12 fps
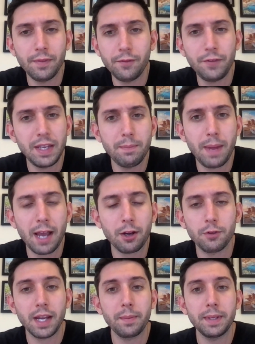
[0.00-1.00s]
feedback
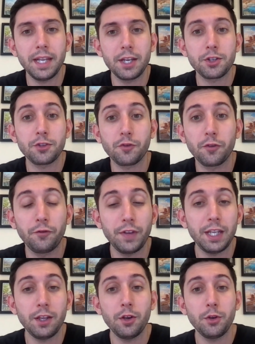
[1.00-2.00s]
or recommendations for
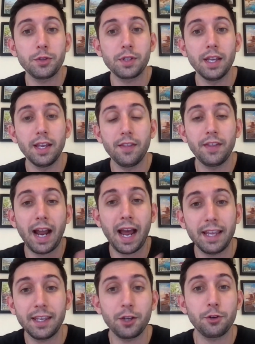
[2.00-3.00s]
videos that
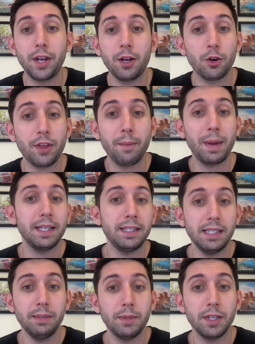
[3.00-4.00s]
I can create or that my
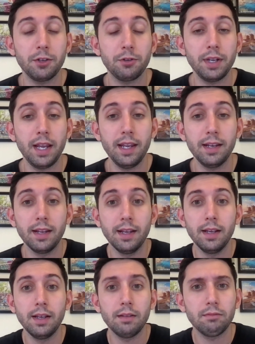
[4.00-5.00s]
team can create,
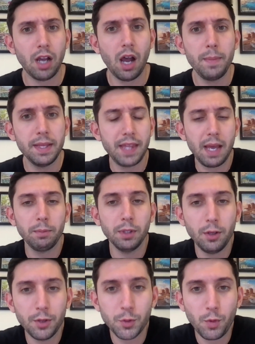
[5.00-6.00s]
comment that
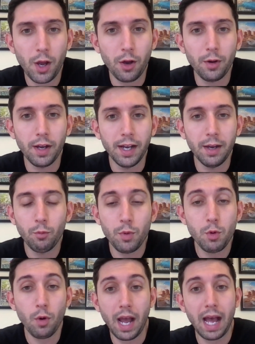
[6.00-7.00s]
below as well. Uh,
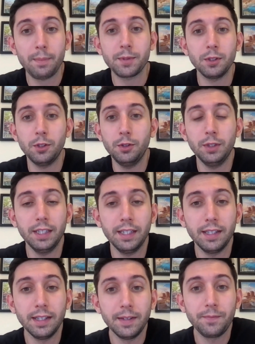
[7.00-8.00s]
we will
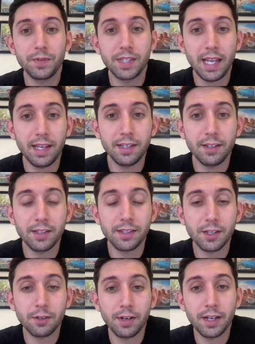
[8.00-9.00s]
absolutely take into
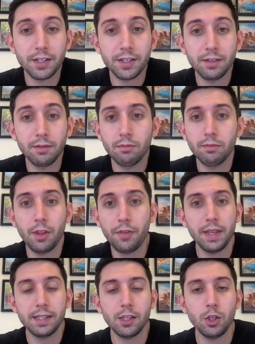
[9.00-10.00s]
consideration the
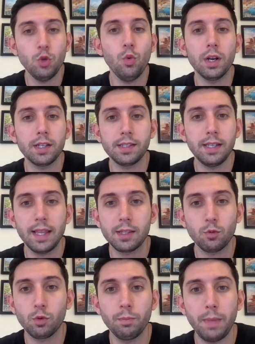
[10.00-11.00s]
things that you want to see.
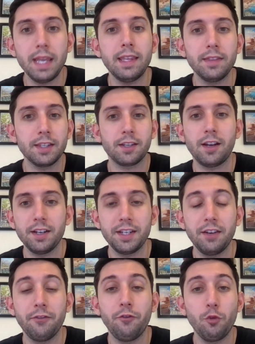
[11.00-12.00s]
That's we're making this
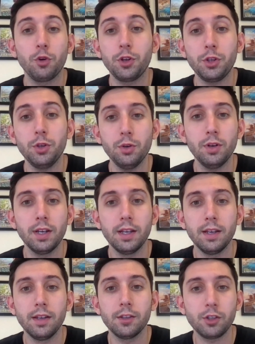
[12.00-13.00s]
content for you.
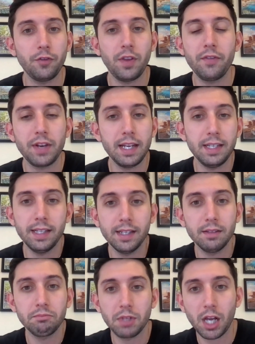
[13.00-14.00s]
So if you have an
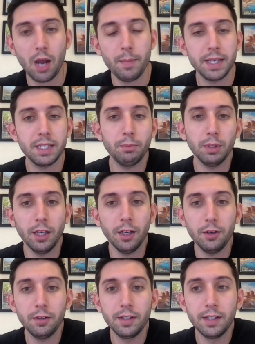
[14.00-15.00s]
idea, comment it
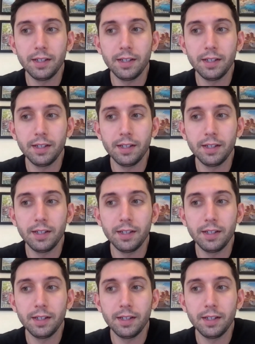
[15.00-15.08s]
below.